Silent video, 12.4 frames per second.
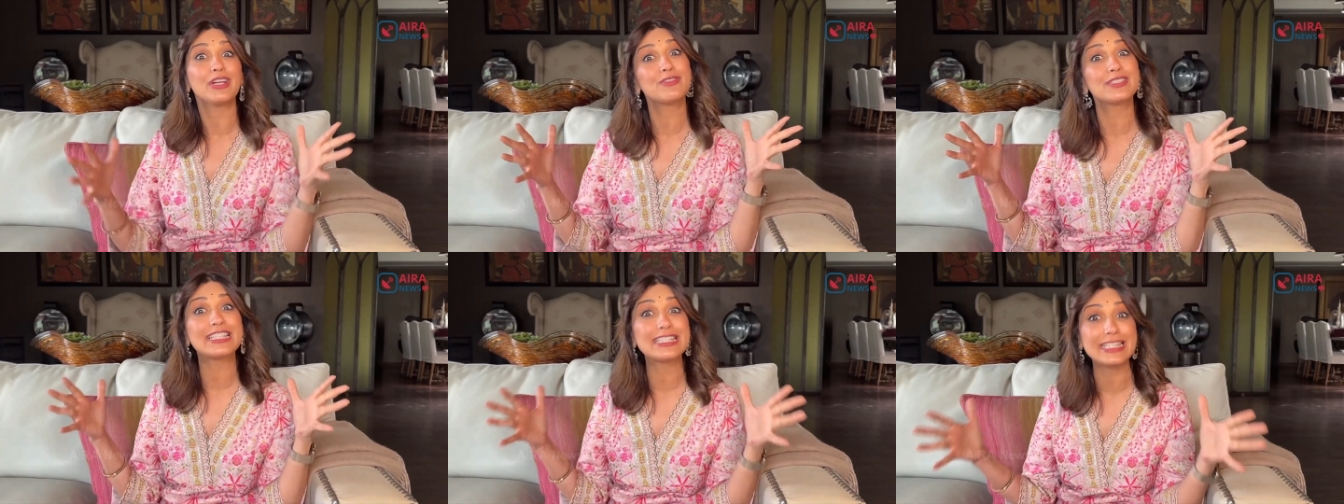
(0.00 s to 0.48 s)
It
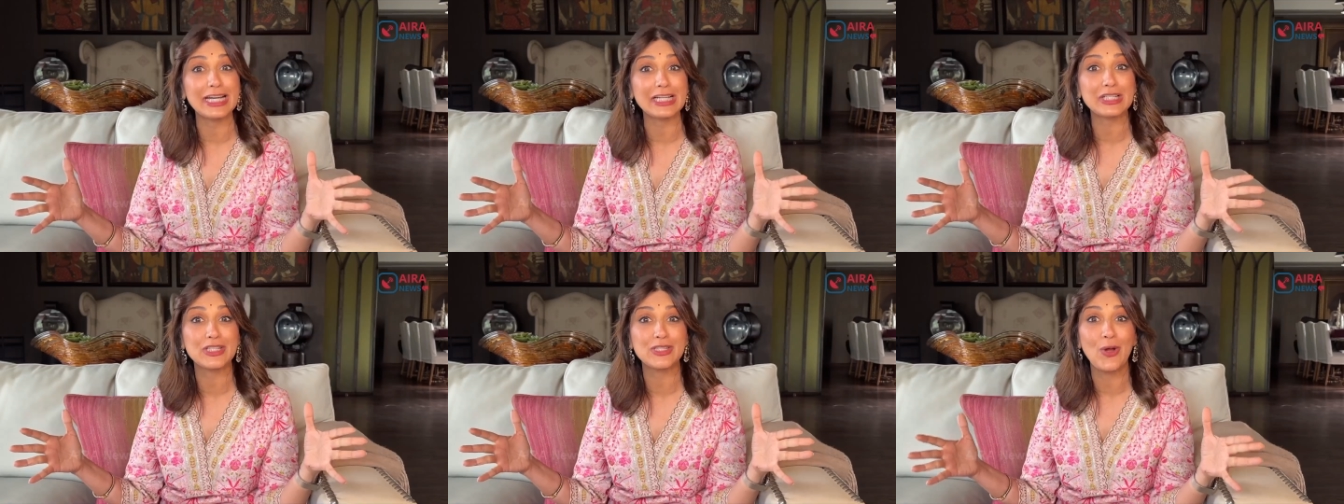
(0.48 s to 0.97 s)
was a
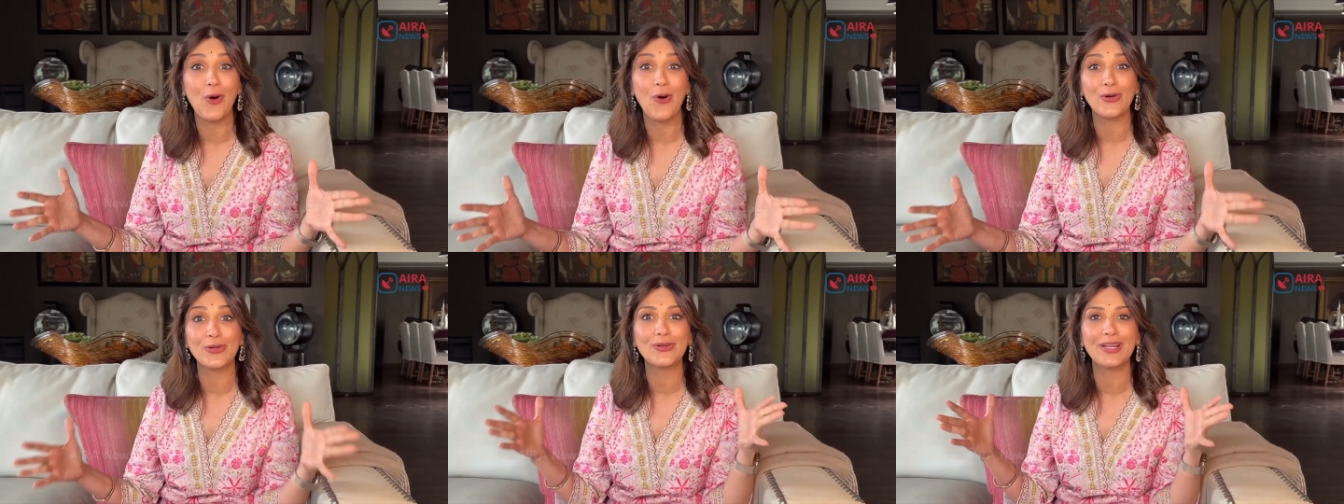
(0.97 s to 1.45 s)
set
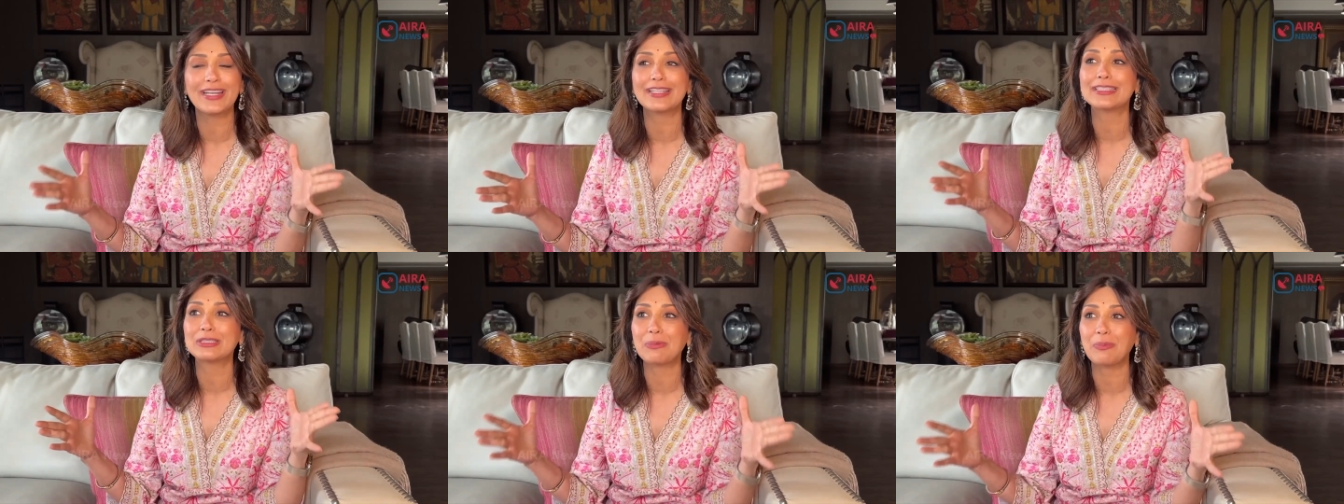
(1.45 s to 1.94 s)
song, you know, like
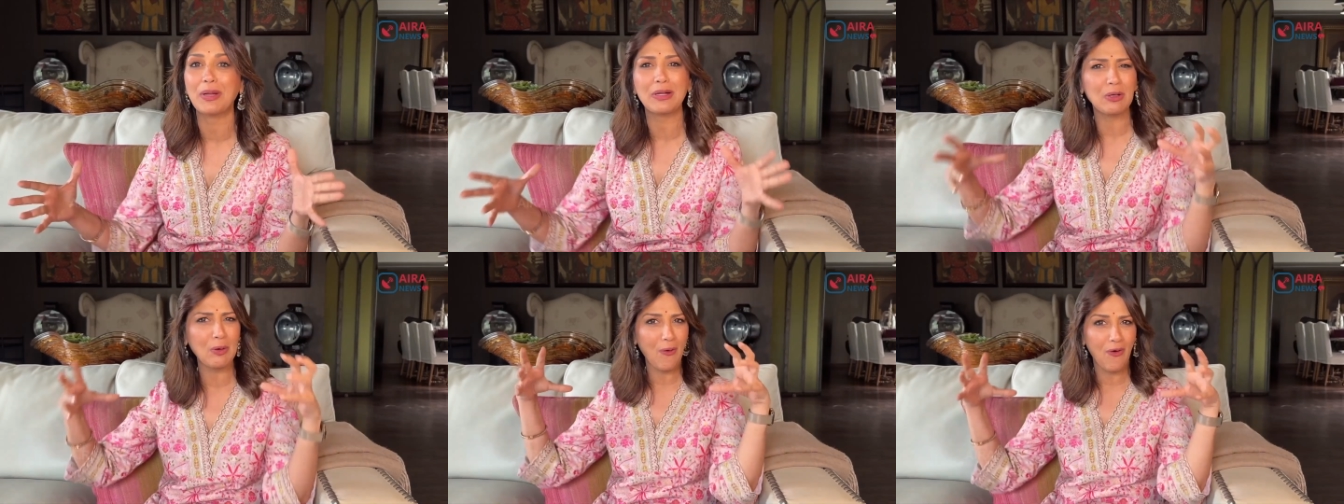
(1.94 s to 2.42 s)
a
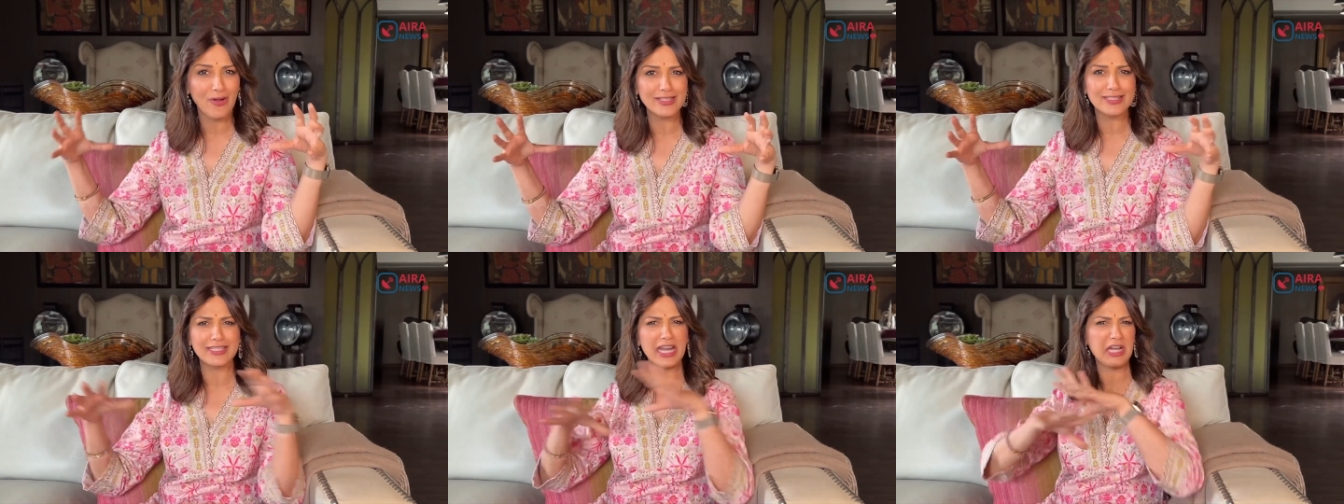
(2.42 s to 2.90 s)
typical
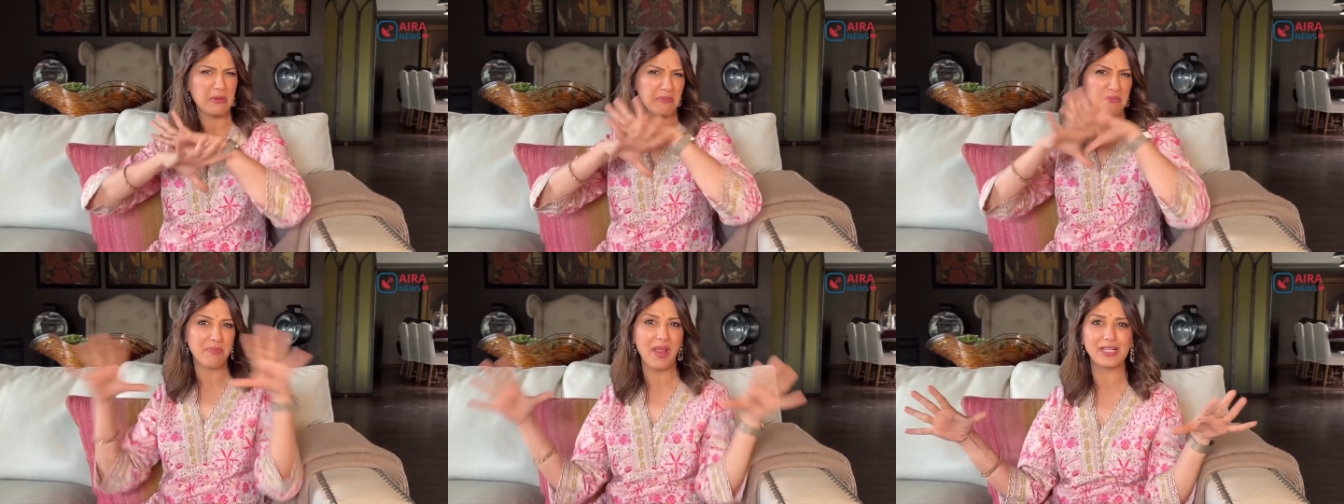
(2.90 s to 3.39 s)
on-set
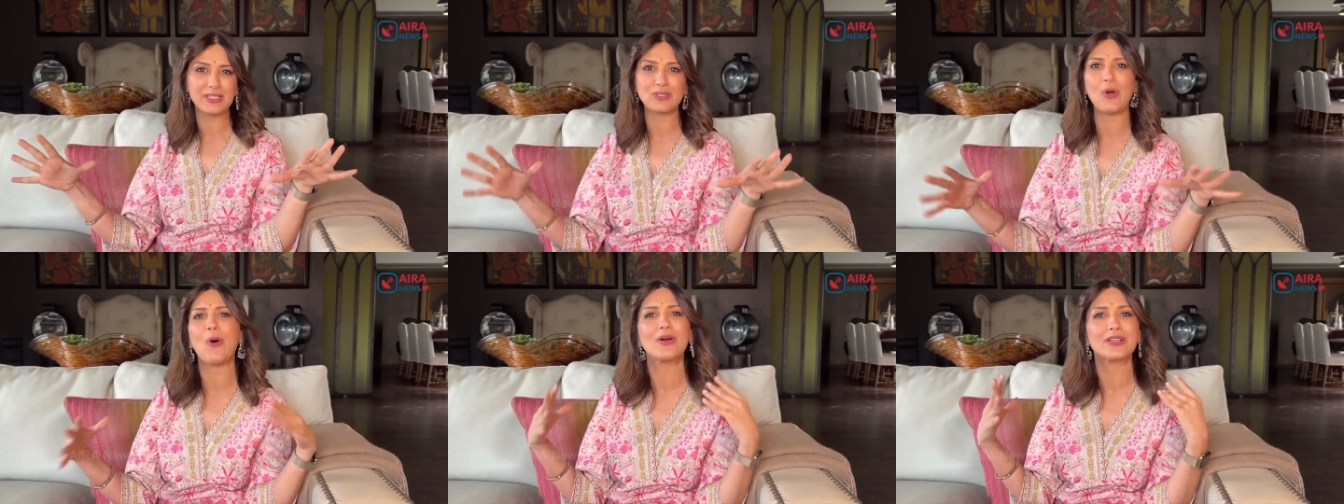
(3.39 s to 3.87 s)
big
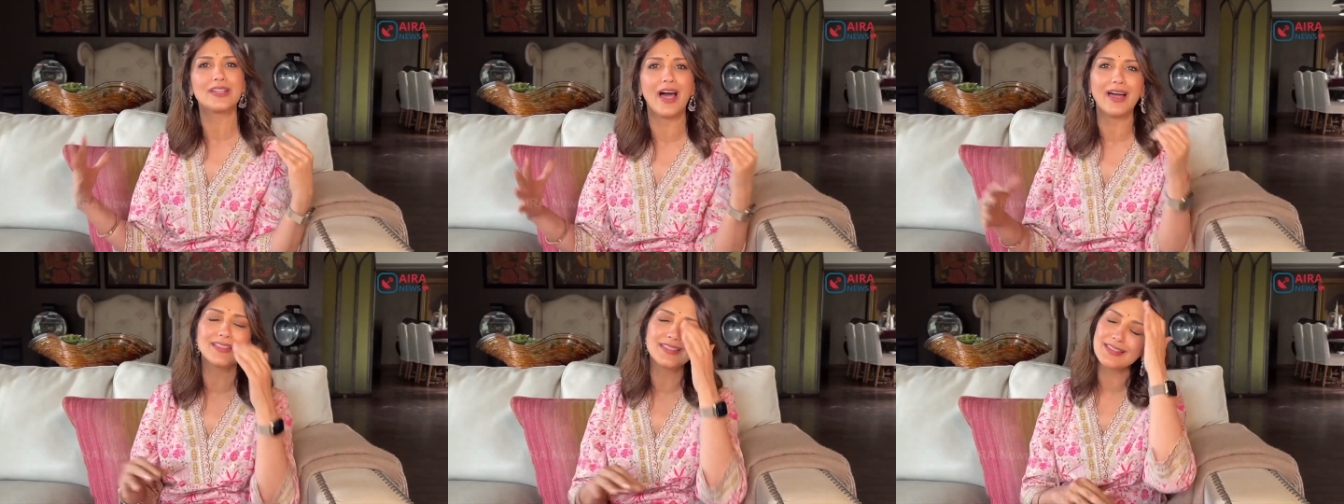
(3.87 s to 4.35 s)
song
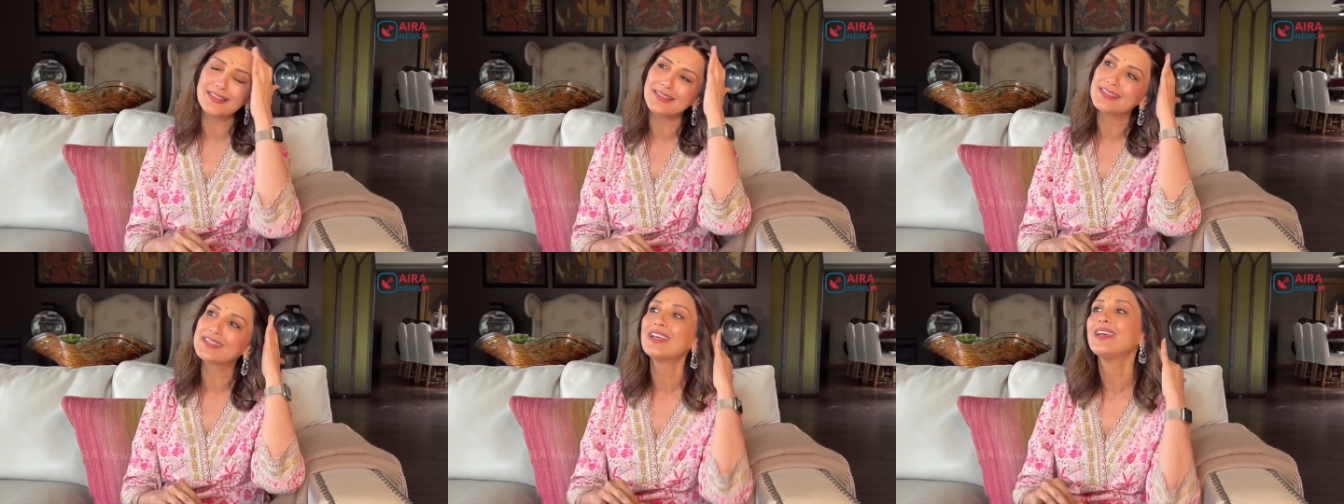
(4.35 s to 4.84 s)

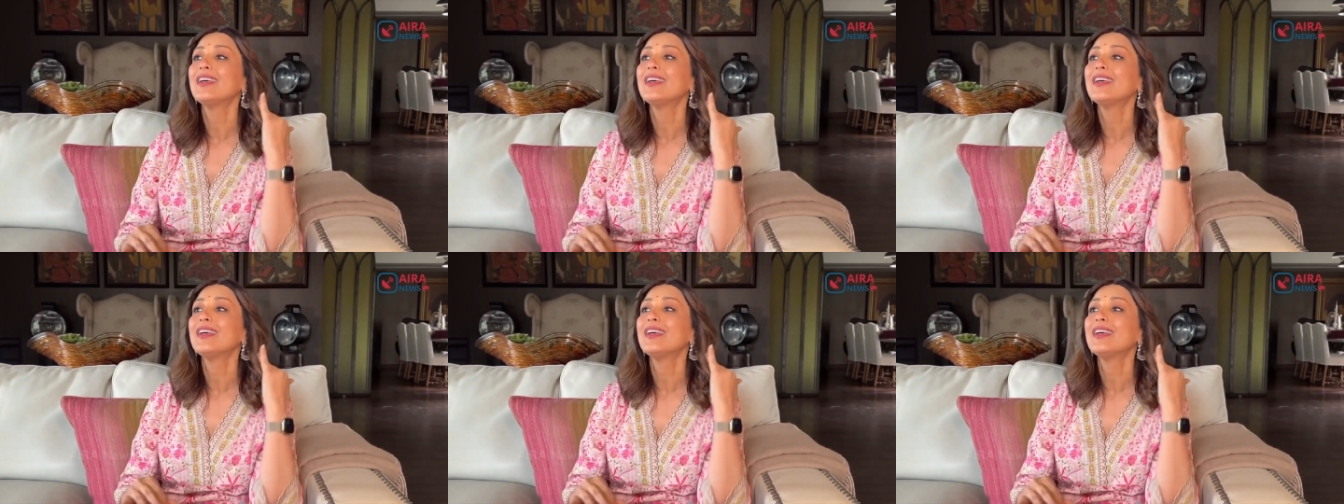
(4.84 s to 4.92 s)
dancers.